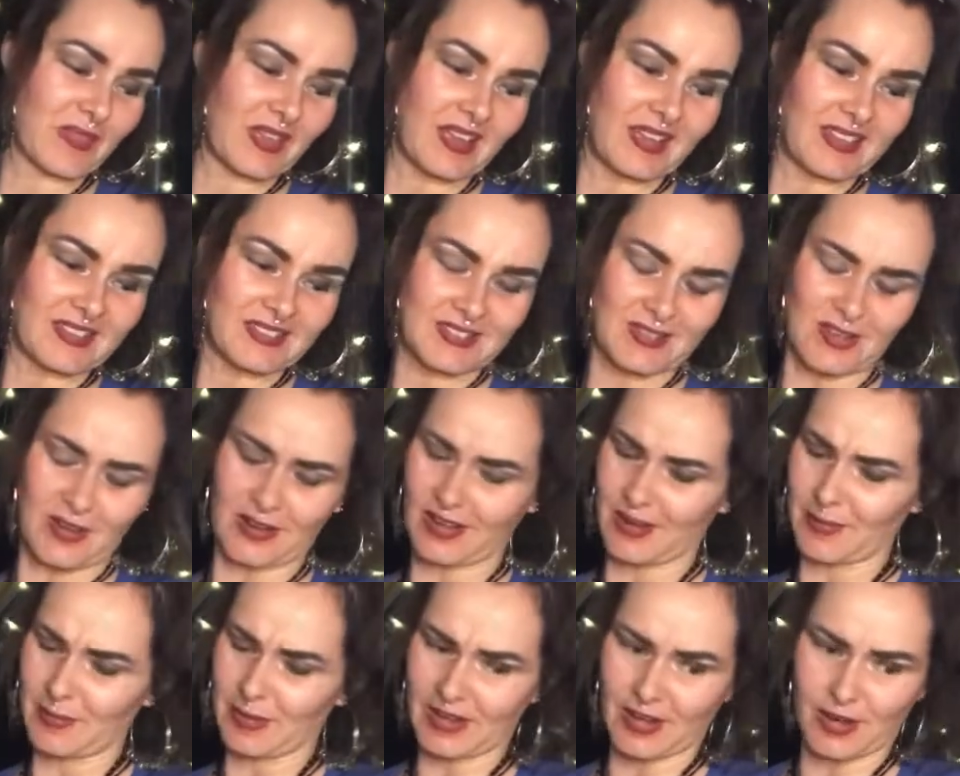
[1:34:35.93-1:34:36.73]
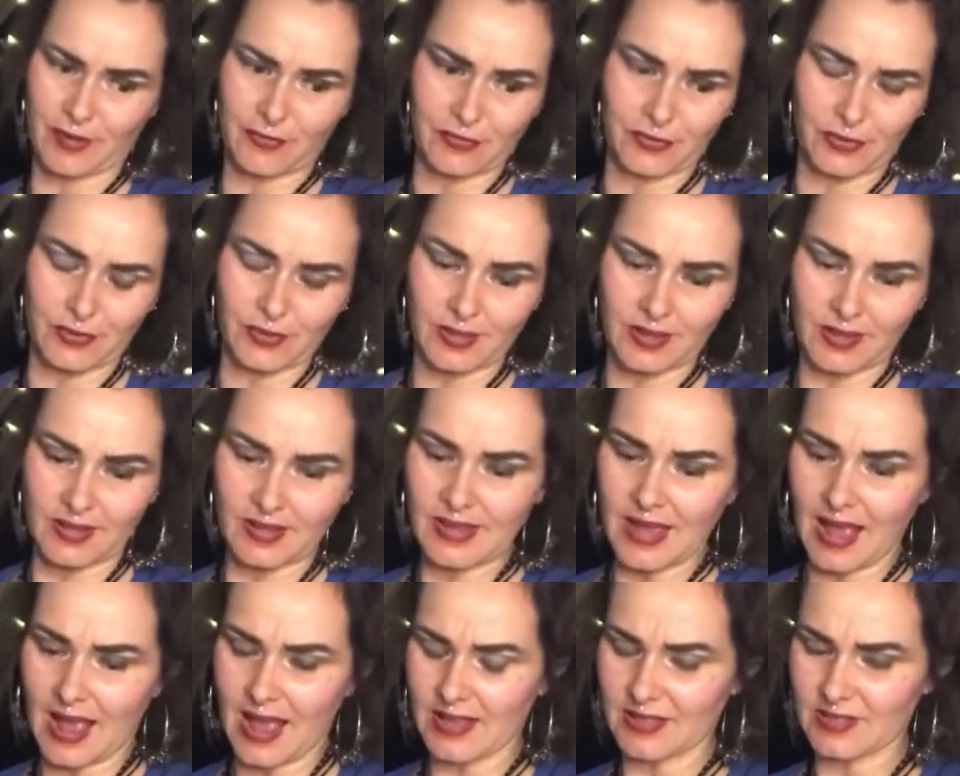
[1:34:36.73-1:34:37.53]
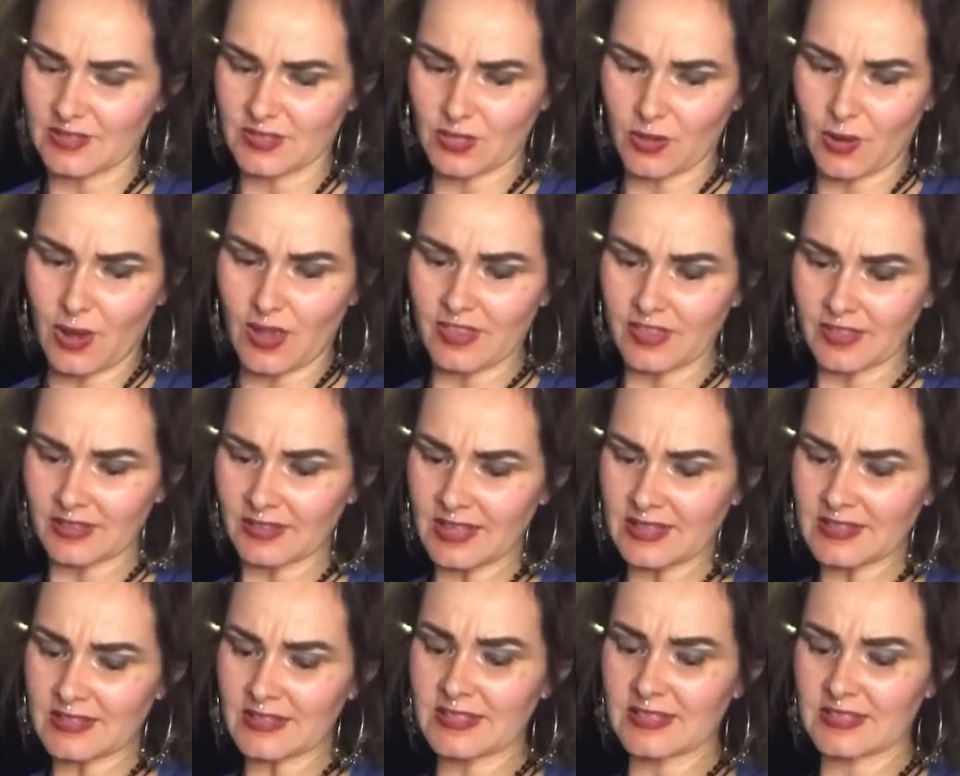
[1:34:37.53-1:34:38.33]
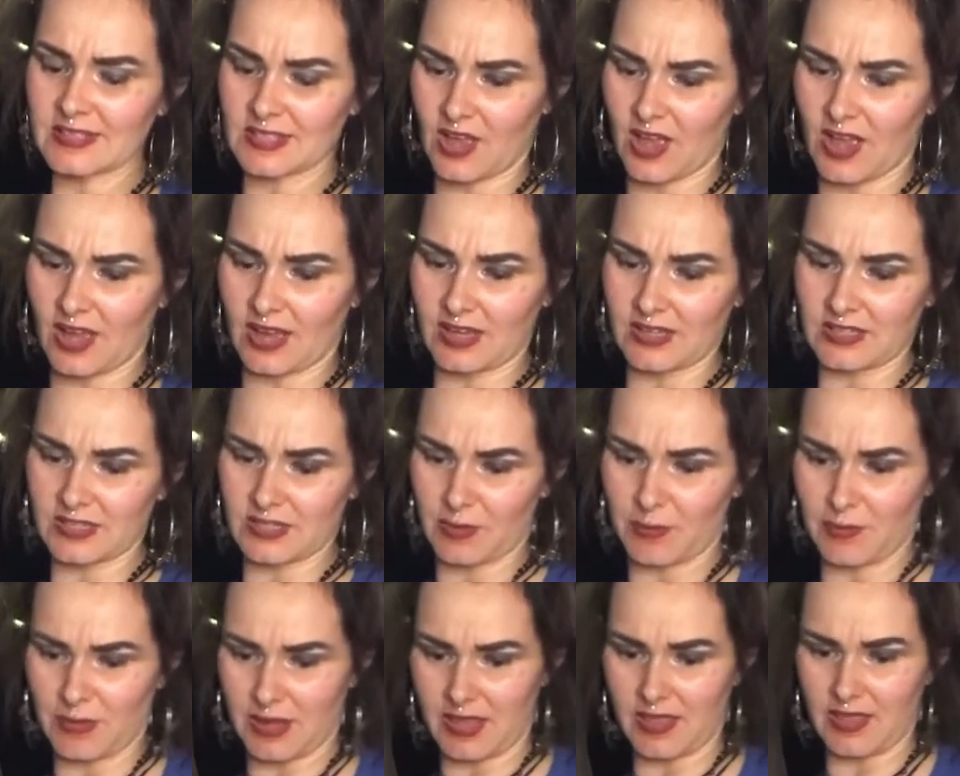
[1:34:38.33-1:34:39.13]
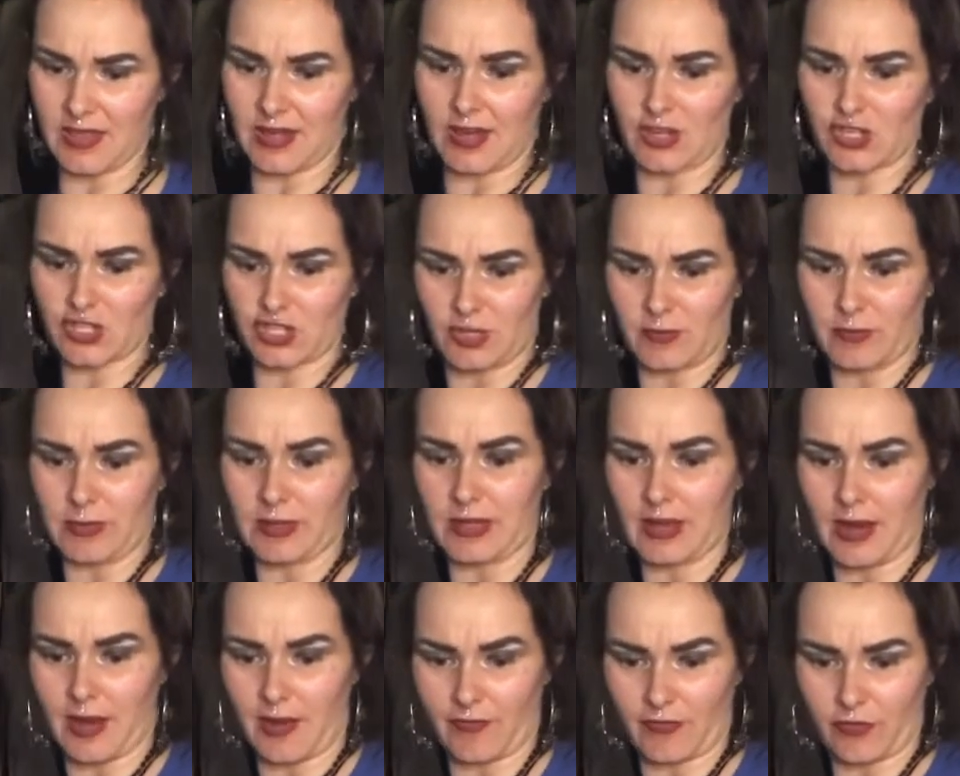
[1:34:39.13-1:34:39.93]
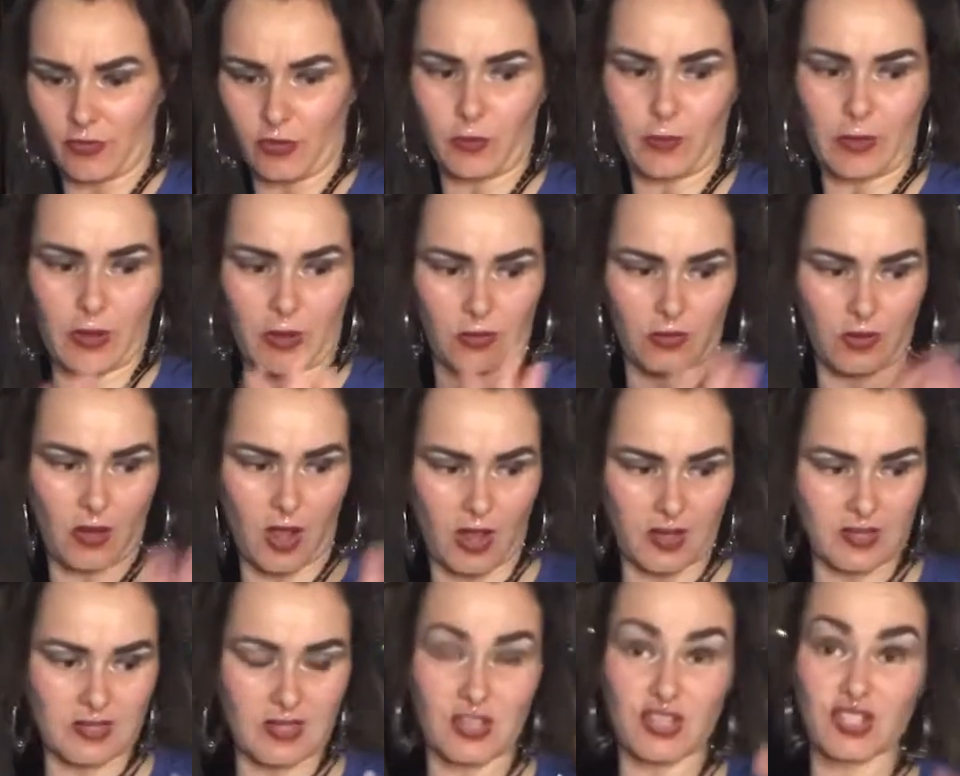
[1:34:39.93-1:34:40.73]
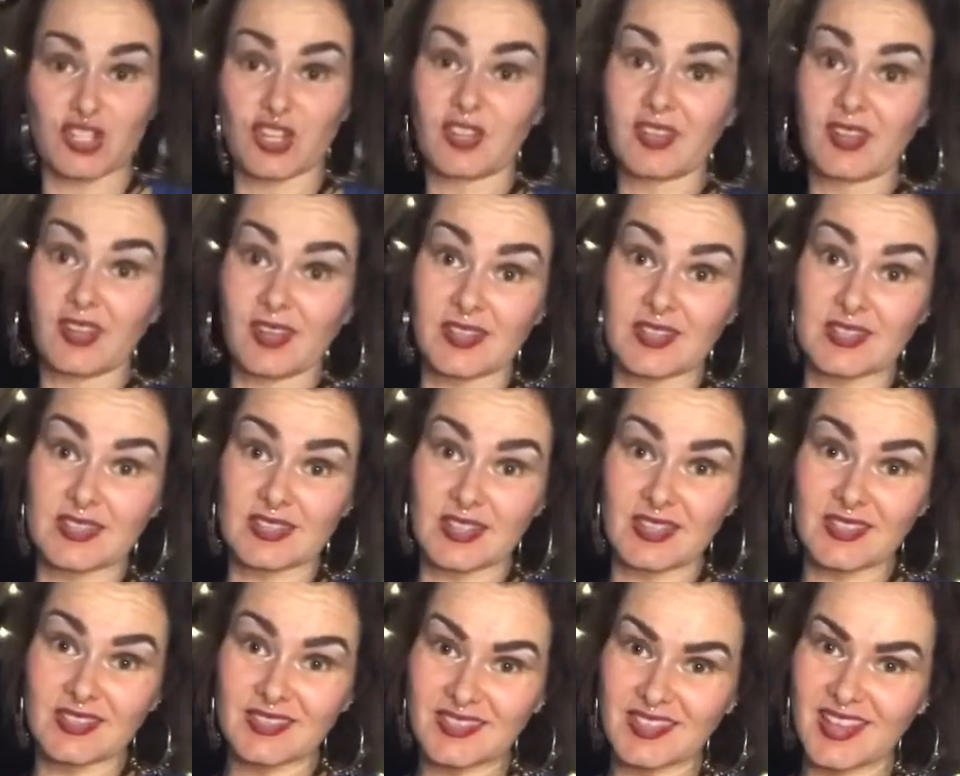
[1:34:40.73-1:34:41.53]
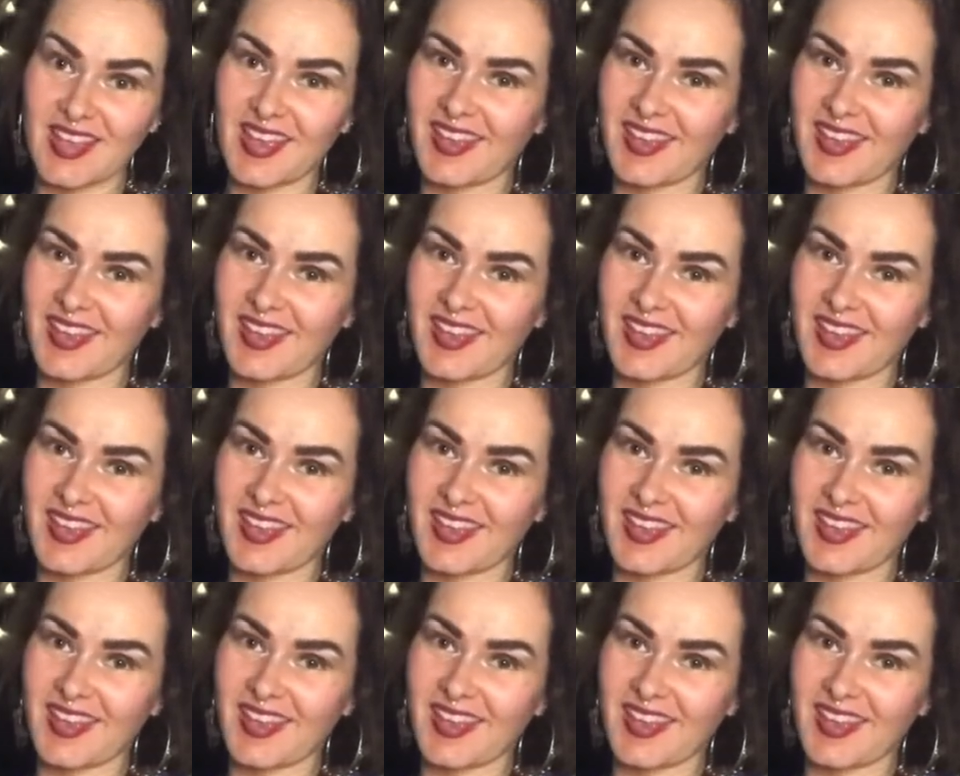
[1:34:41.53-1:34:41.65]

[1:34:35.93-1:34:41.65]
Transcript: So I gotta be careful. Yeah, so I think that's a sign to me that I should be careful about not touching the incense.